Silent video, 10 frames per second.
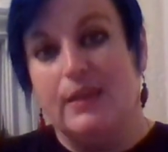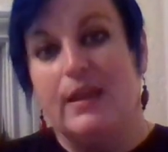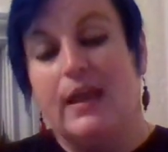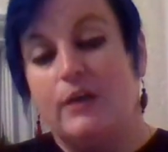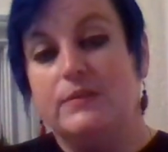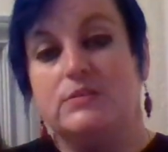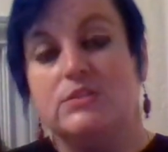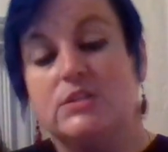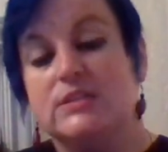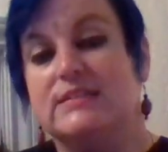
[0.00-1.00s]
how this is
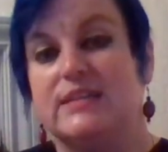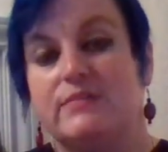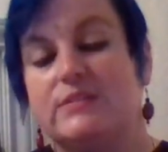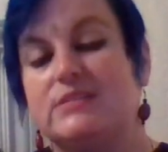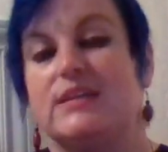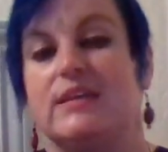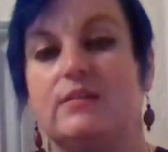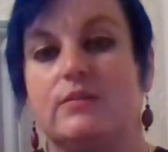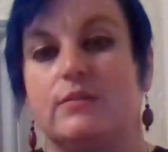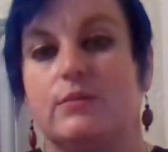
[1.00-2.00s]
going to
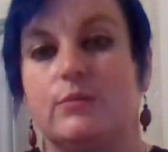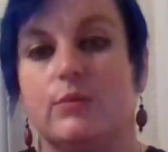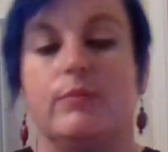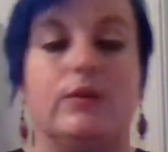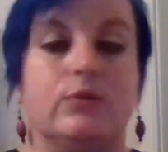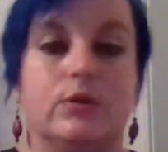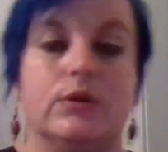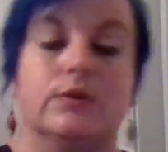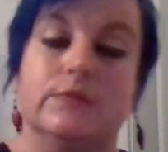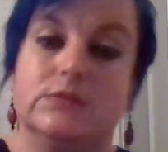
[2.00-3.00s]
devastate the remainder
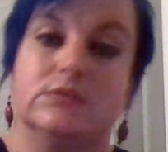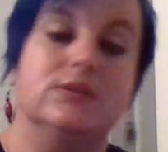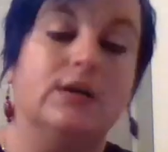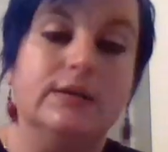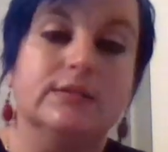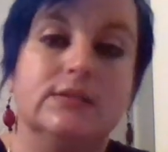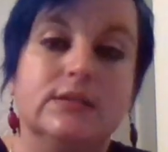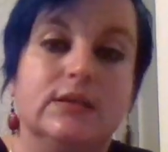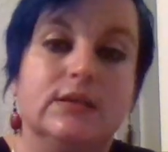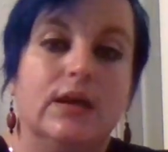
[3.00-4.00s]
of the society.